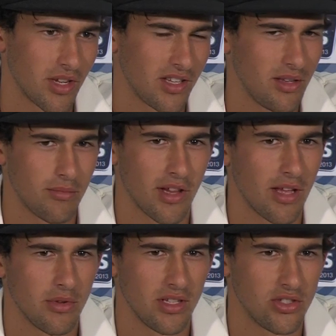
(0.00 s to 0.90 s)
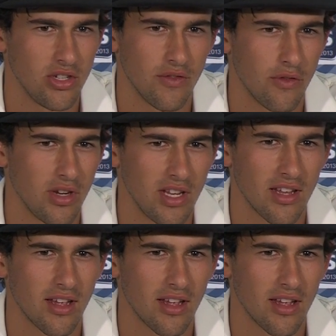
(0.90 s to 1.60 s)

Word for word: I did play a bit of junior footy,